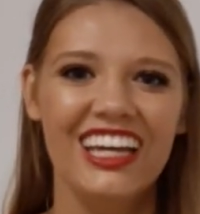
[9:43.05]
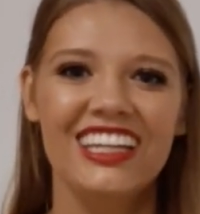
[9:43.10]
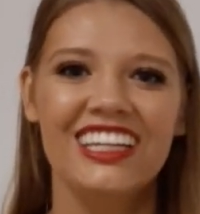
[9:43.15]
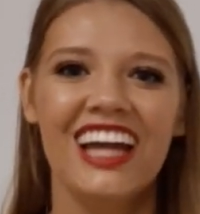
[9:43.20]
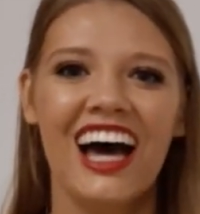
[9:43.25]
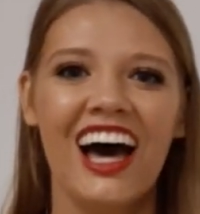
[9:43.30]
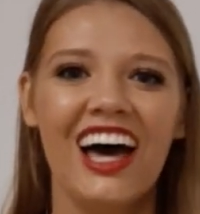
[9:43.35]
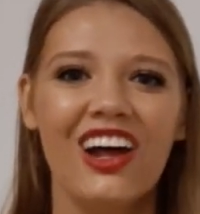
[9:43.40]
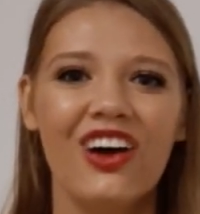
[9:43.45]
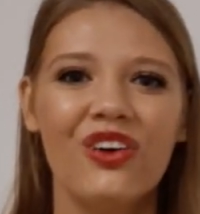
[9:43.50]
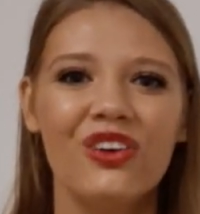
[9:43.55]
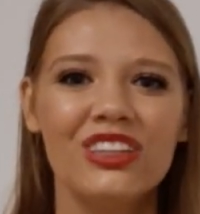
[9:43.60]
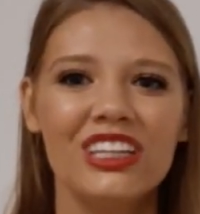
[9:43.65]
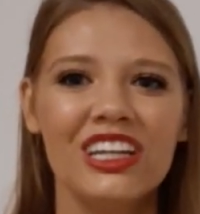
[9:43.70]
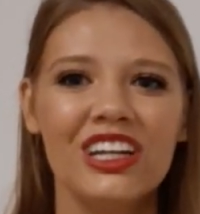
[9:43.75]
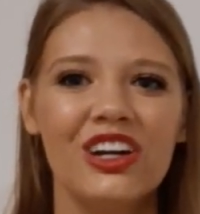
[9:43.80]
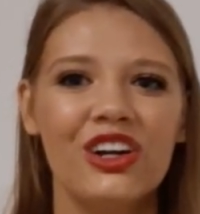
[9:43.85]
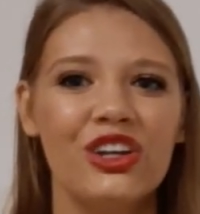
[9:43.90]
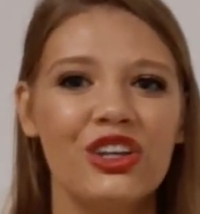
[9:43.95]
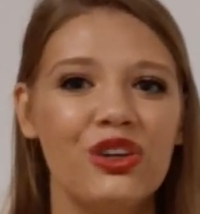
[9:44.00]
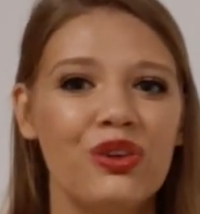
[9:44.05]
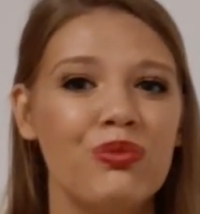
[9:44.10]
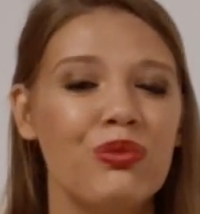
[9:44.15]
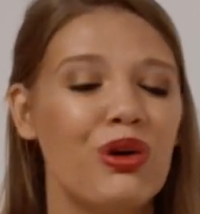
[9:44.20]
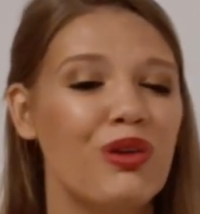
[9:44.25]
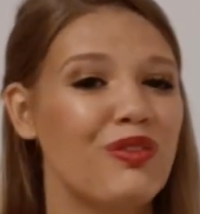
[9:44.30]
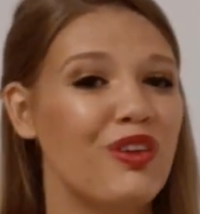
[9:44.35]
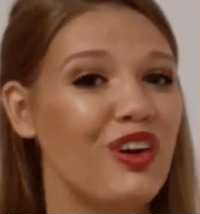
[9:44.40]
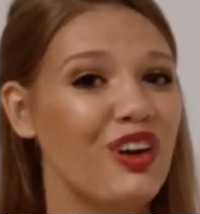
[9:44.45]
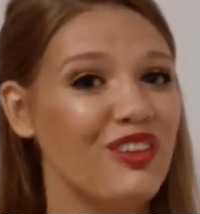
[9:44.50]
Not only are you
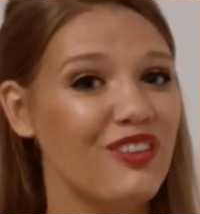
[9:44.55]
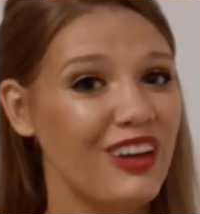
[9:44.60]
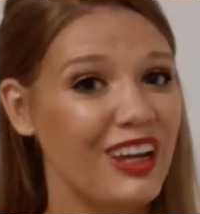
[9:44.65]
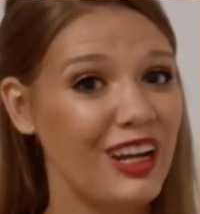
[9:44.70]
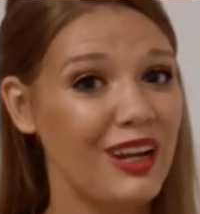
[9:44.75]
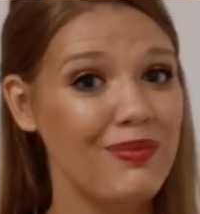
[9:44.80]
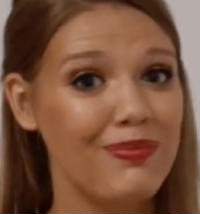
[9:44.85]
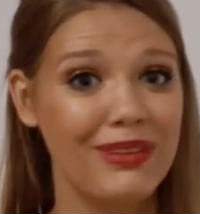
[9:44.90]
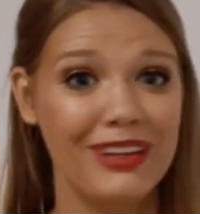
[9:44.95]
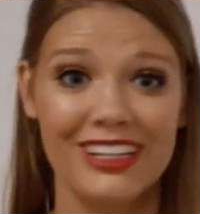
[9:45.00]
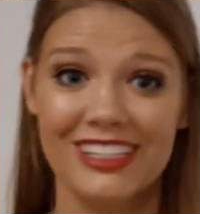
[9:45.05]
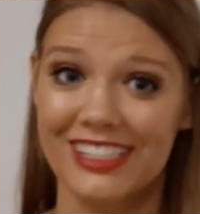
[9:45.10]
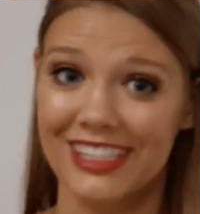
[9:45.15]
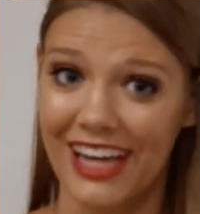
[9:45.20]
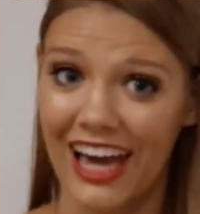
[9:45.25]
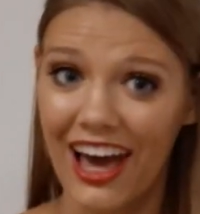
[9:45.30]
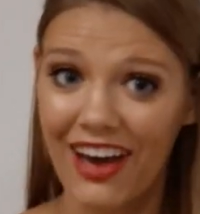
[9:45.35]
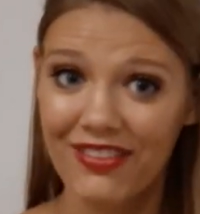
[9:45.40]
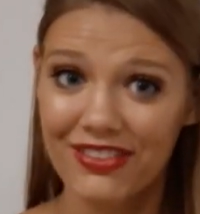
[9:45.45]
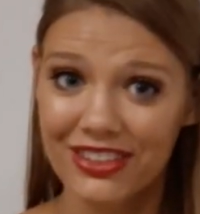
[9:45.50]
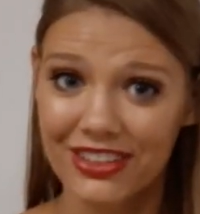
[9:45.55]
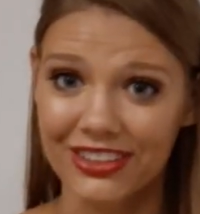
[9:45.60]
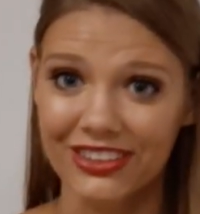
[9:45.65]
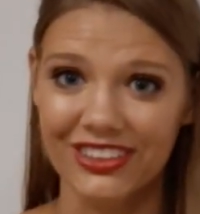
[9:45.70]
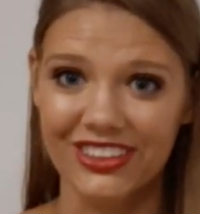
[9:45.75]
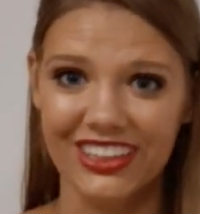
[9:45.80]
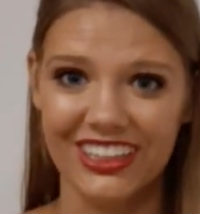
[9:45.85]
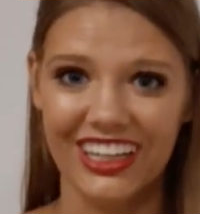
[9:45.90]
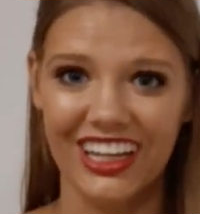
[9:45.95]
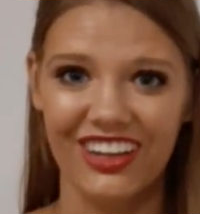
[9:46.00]
more motivated because you have to
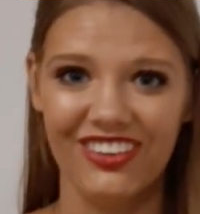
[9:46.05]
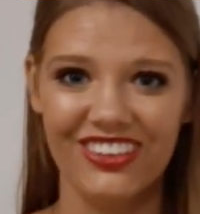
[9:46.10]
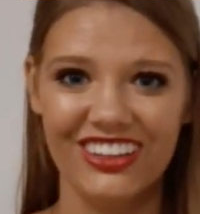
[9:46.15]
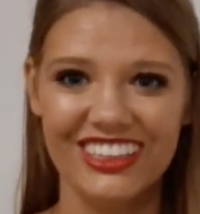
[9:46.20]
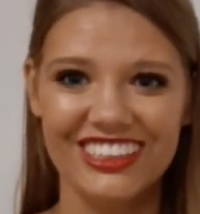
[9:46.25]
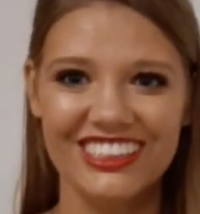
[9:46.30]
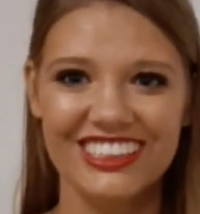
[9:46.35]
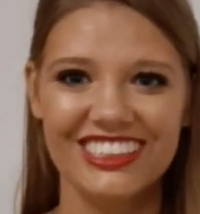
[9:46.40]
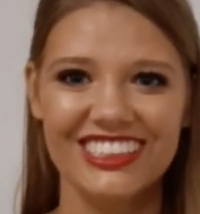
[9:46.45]
learn the language,